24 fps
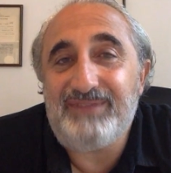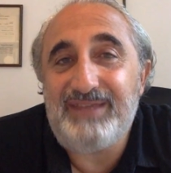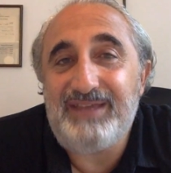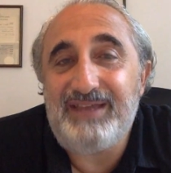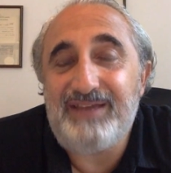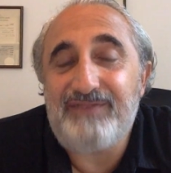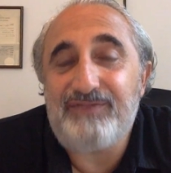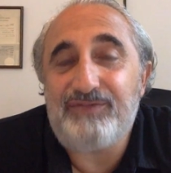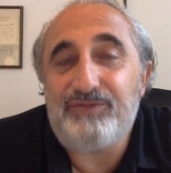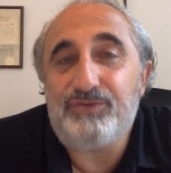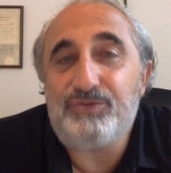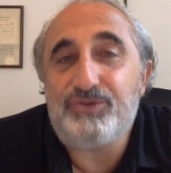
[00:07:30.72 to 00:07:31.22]

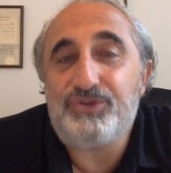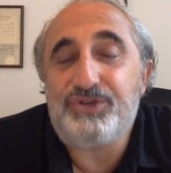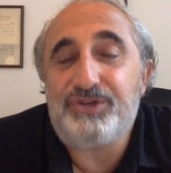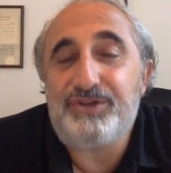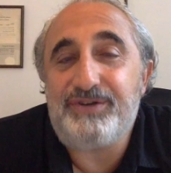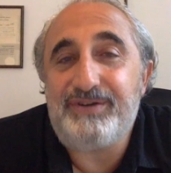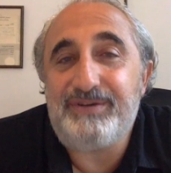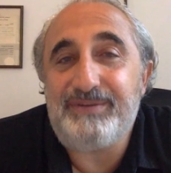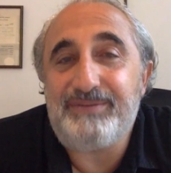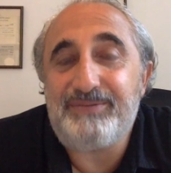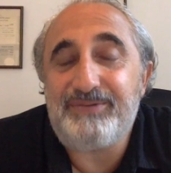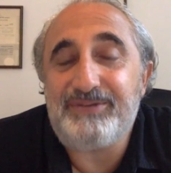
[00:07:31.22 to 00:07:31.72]

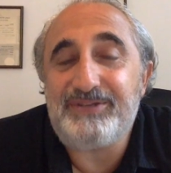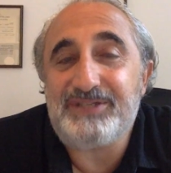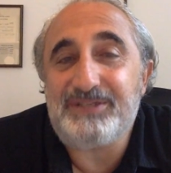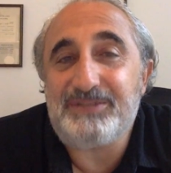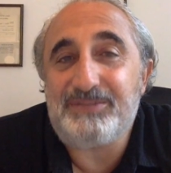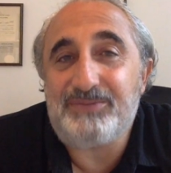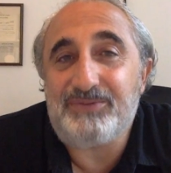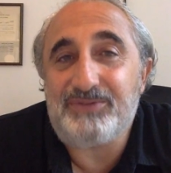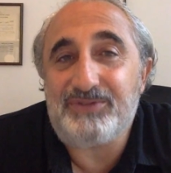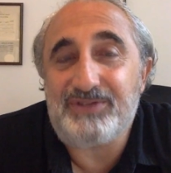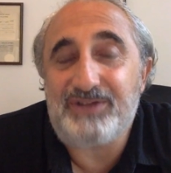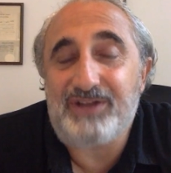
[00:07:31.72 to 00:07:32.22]
evolutionary
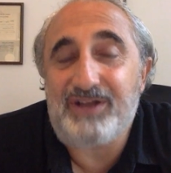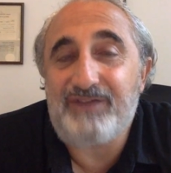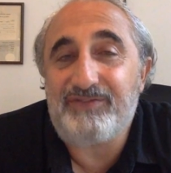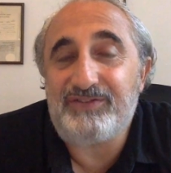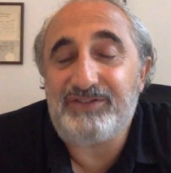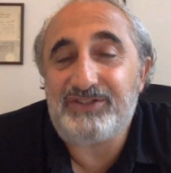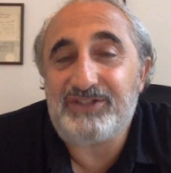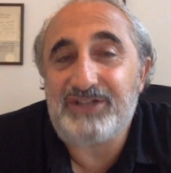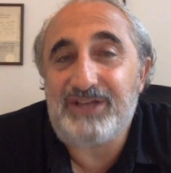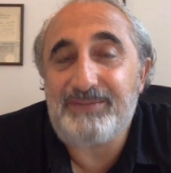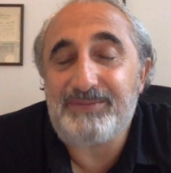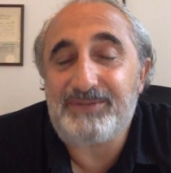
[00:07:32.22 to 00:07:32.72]
principles and
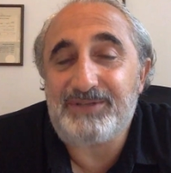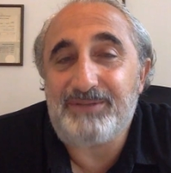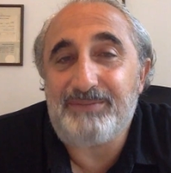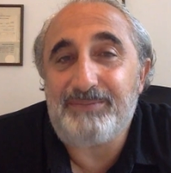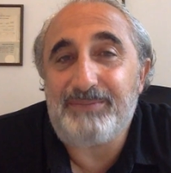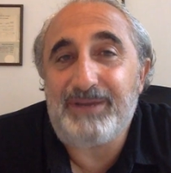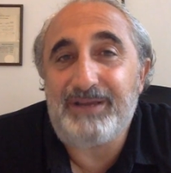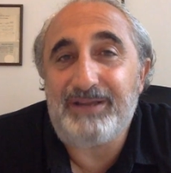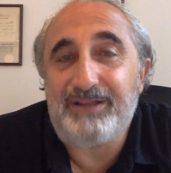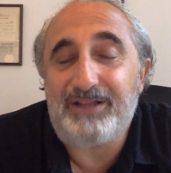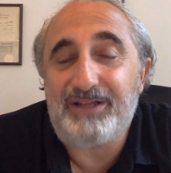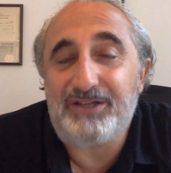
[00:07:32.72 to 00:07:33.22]
oftentimes some
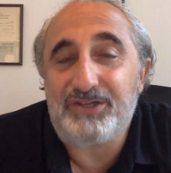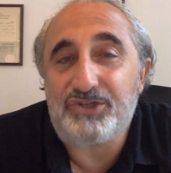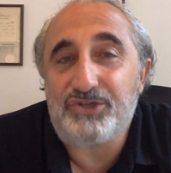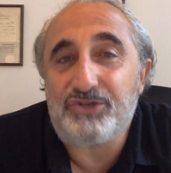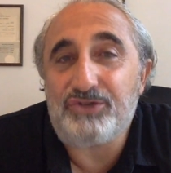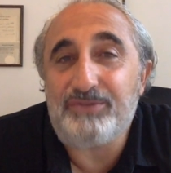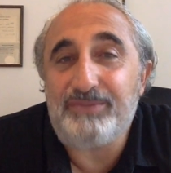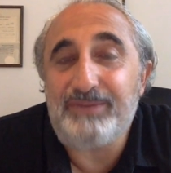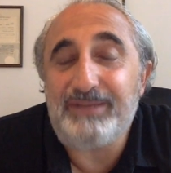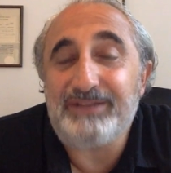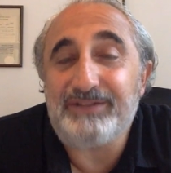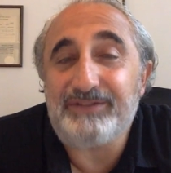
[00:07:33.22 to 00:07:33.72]

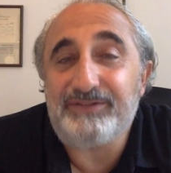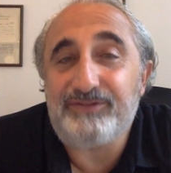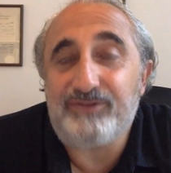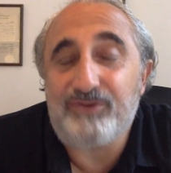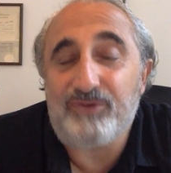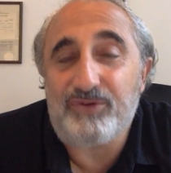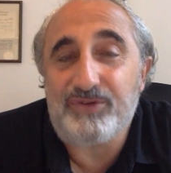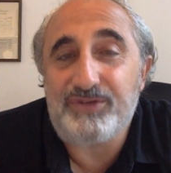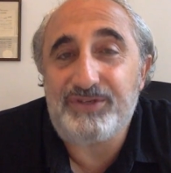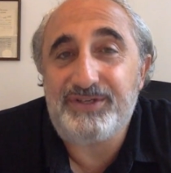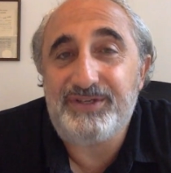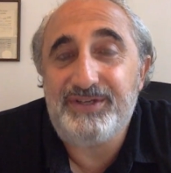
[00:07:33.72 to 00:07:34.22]
biological
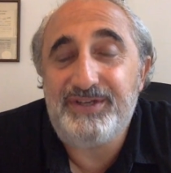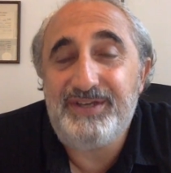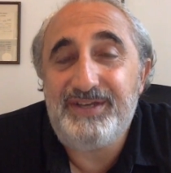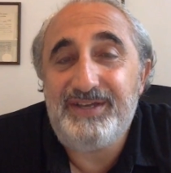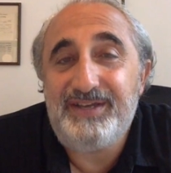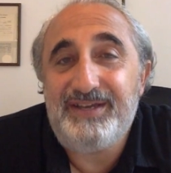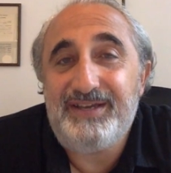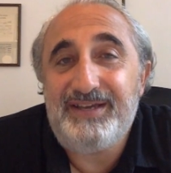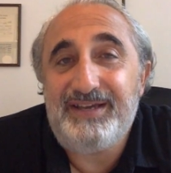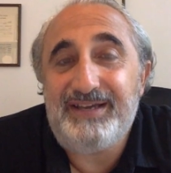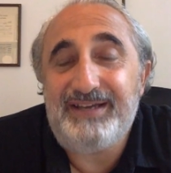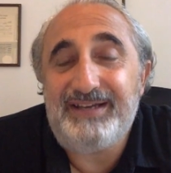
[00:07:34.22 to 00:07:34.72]
metaphors.
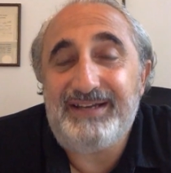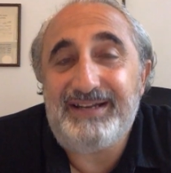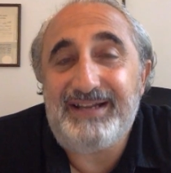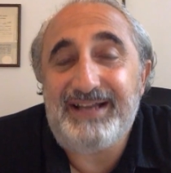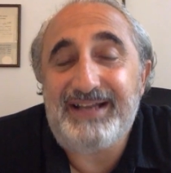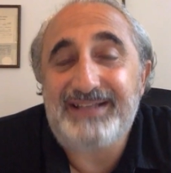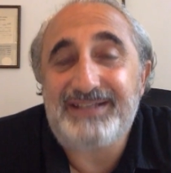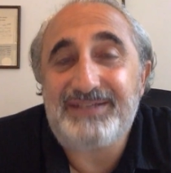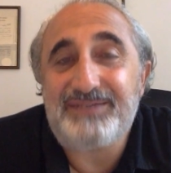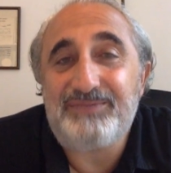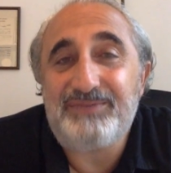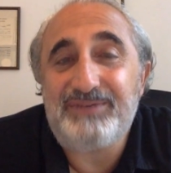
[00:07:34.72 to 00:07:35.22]
And it
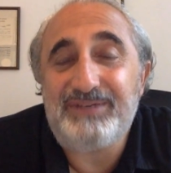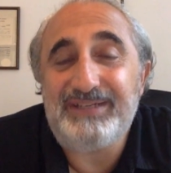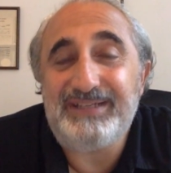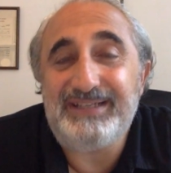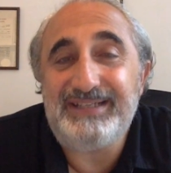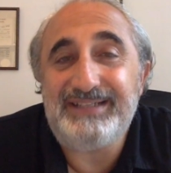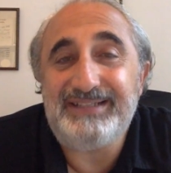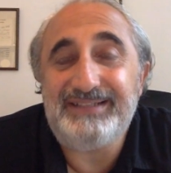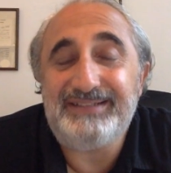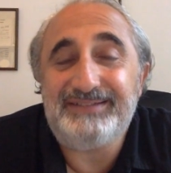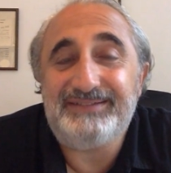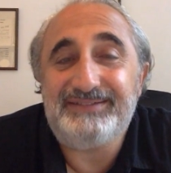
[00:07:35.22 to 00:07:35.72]
hasn't
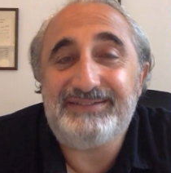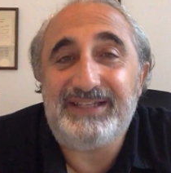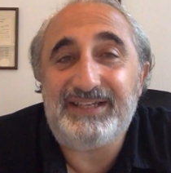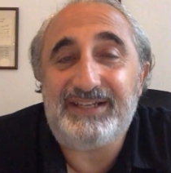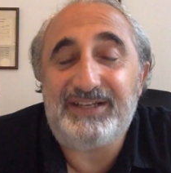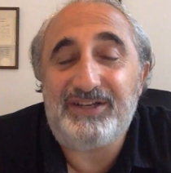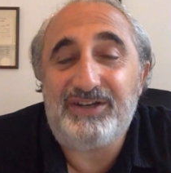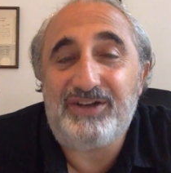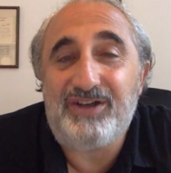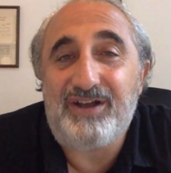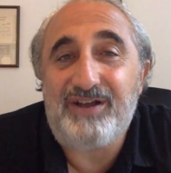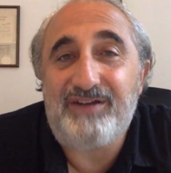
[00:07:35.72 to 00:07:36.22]
really
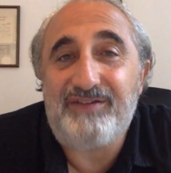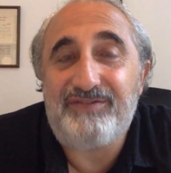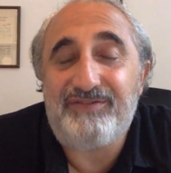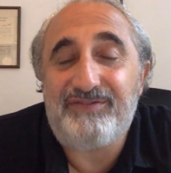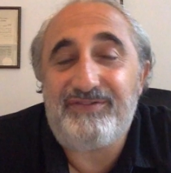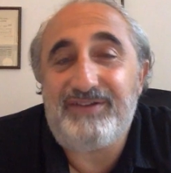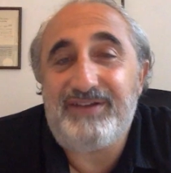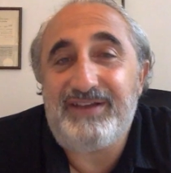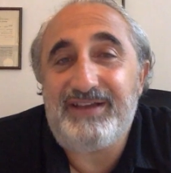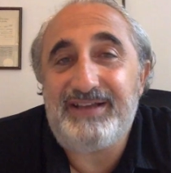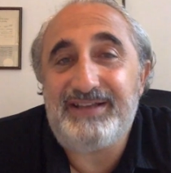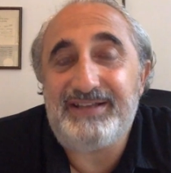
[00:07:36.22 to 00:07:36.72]
taken off
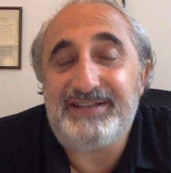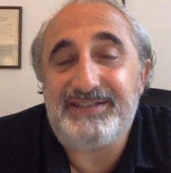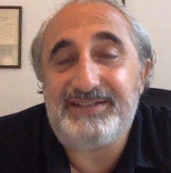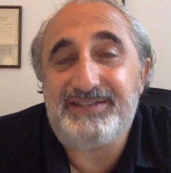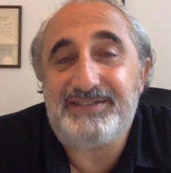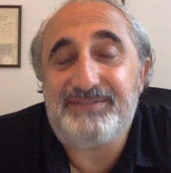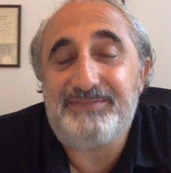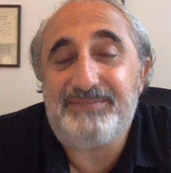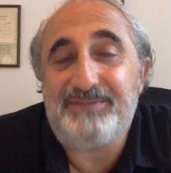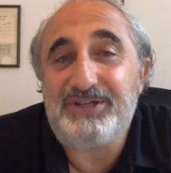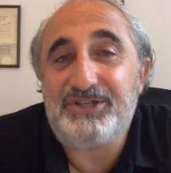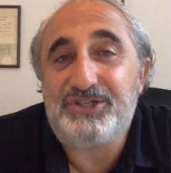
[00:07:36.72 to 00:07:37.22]

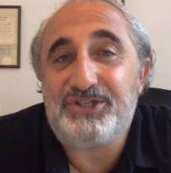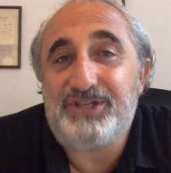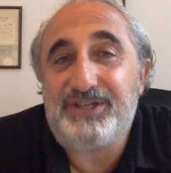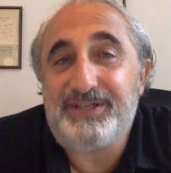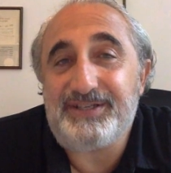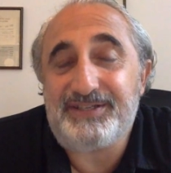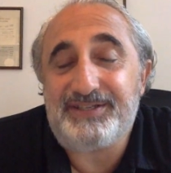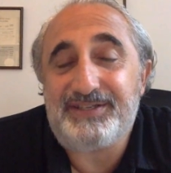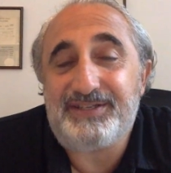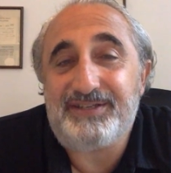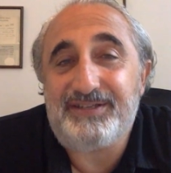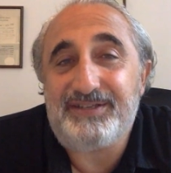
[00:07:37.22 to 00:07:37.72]
as much
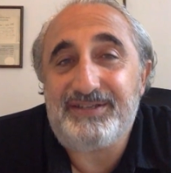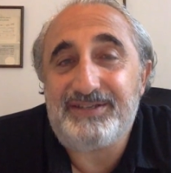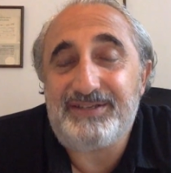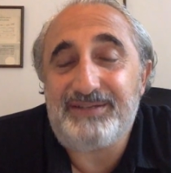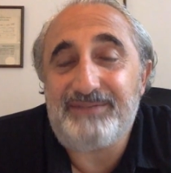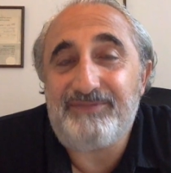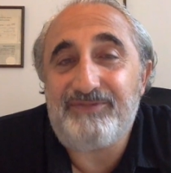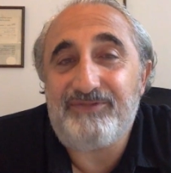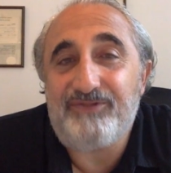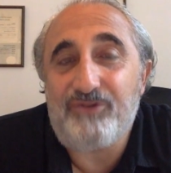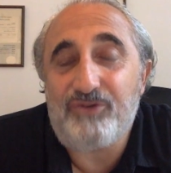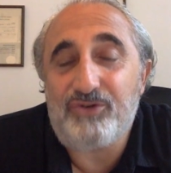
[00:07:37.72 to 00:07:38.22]
as
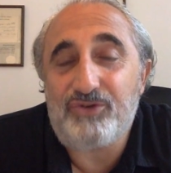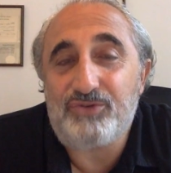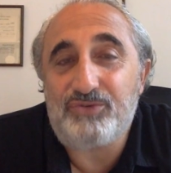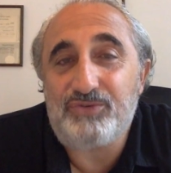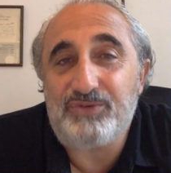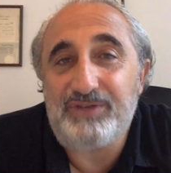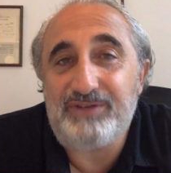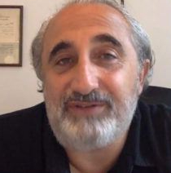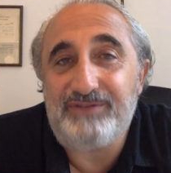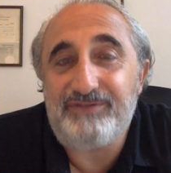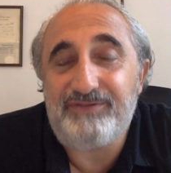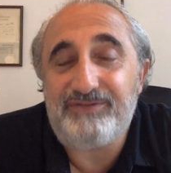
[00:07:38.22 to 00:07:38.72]
some folks
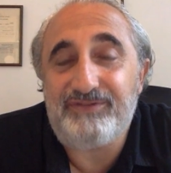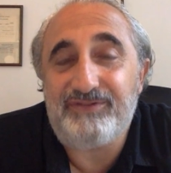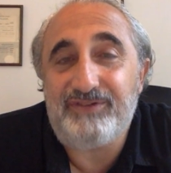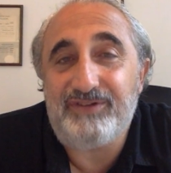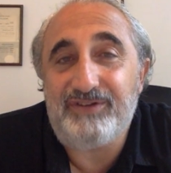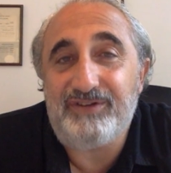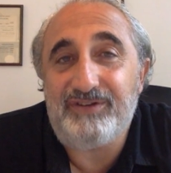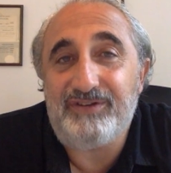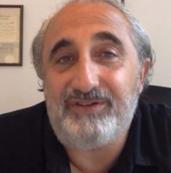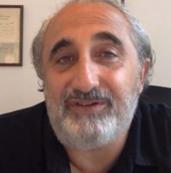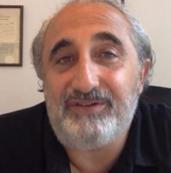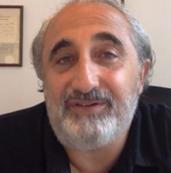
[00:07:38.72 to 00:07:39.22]
would have
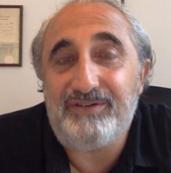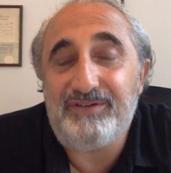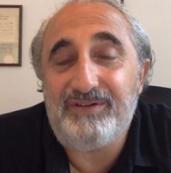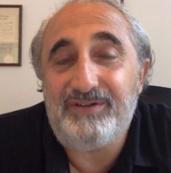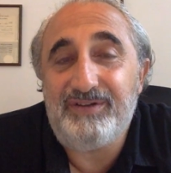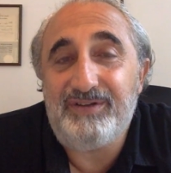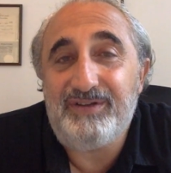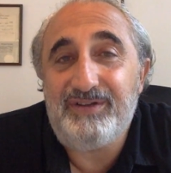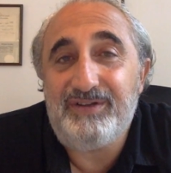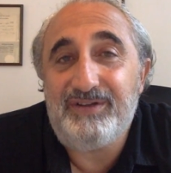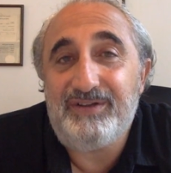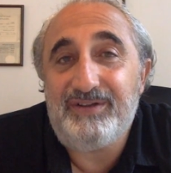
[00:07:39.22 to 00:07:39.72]

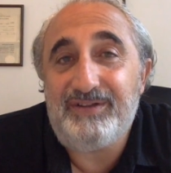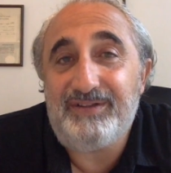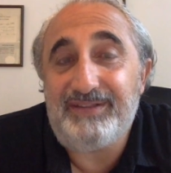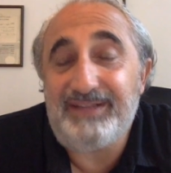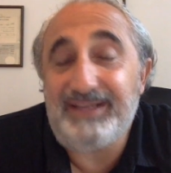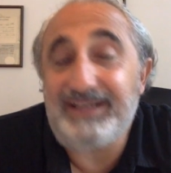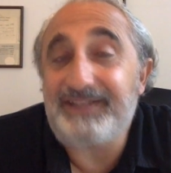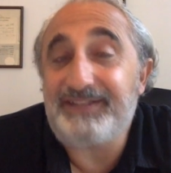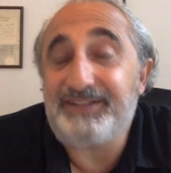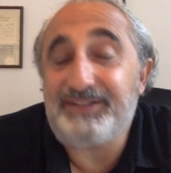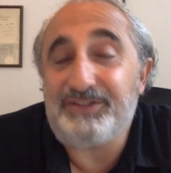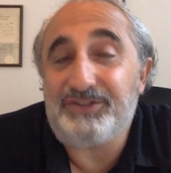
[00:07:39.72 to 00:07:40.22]

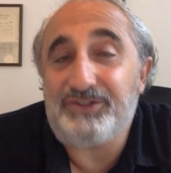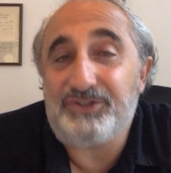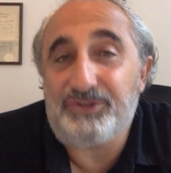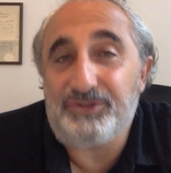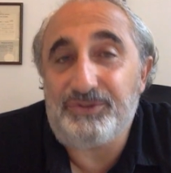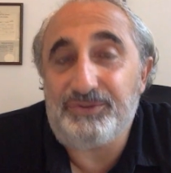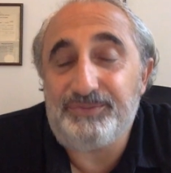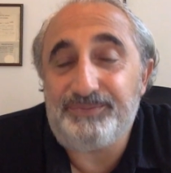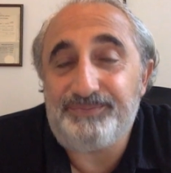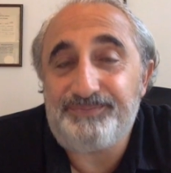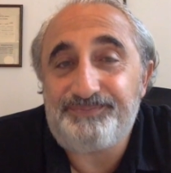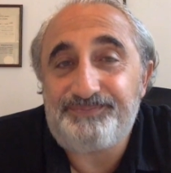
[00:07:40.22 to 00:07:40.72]
liked it
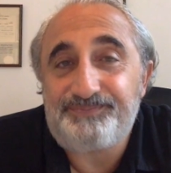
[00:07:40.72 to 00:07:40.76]
to.